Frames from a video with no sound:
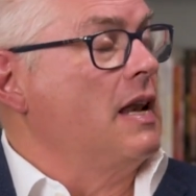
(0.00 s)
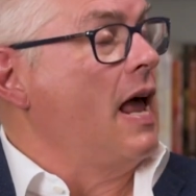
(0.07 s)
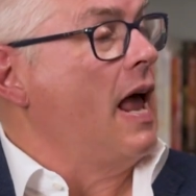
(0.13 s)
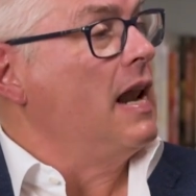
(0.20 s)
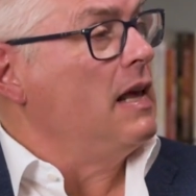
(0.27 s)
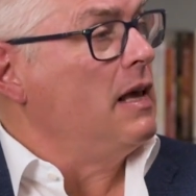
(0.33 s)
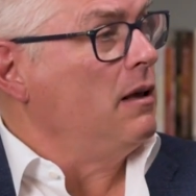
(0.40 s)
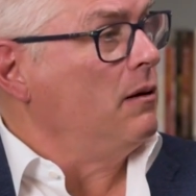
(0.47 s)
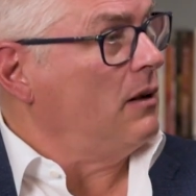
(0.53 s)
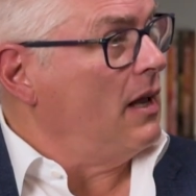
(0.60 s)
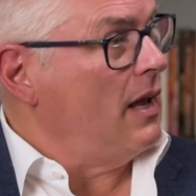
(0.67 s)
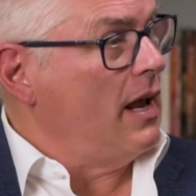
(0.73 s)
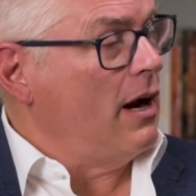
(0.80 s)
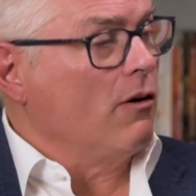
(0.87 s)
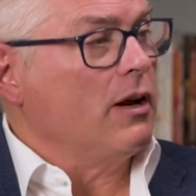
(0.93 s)
any
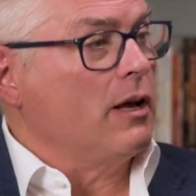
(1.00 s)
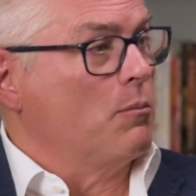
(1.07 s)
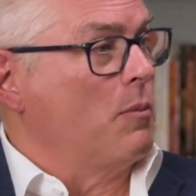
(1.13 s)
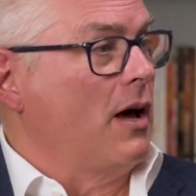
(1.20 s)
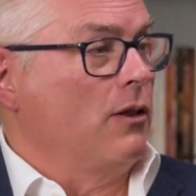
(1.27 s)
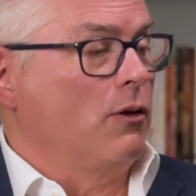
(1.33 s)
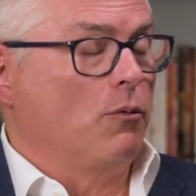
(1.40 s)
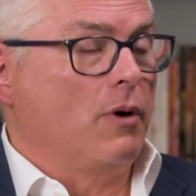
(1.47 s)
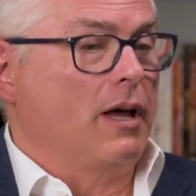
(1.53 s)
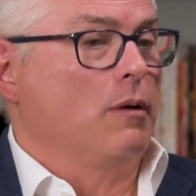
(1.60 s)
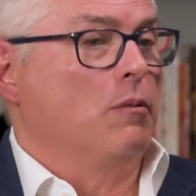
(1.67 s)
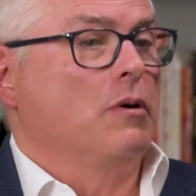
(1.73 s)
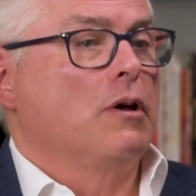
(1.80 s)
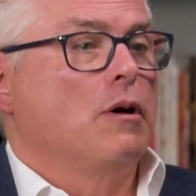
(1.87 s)
area, by the way,